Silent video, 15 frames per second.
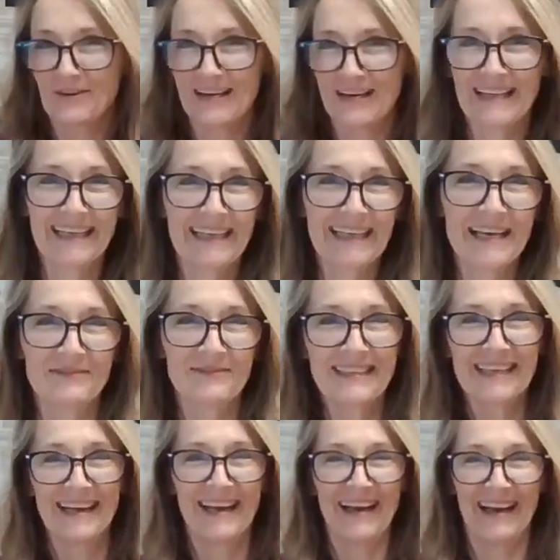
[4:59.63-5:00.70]
one on the lips.
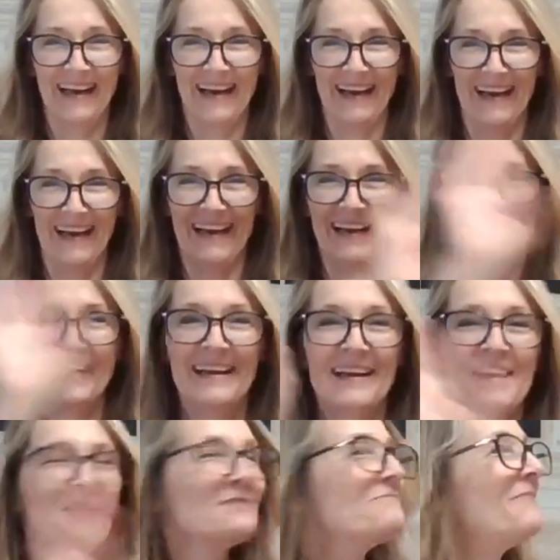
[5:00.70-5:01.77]

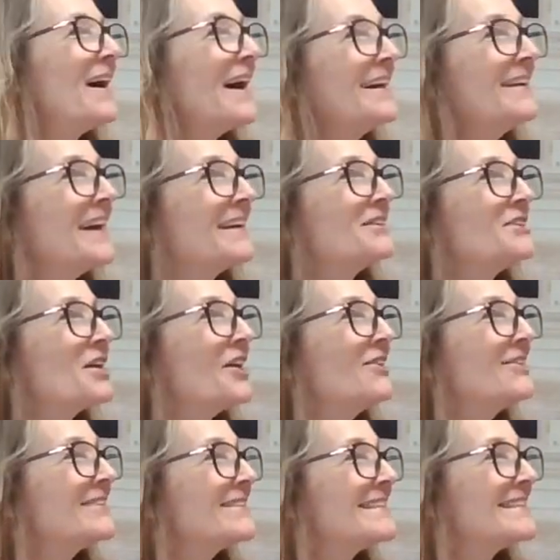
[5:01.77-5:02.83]
Bye,
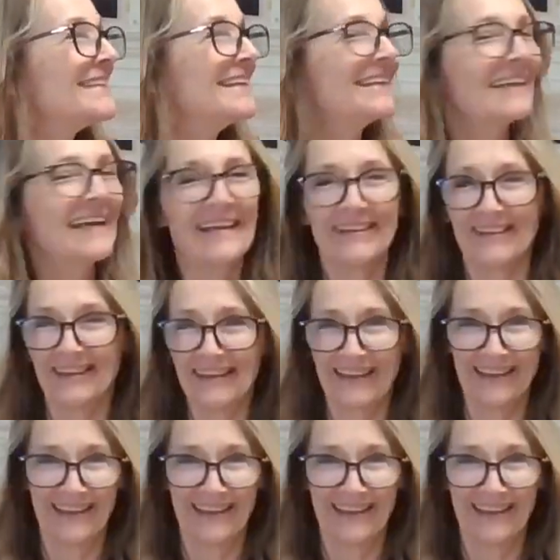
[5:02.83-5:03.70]
Nacho. See you later.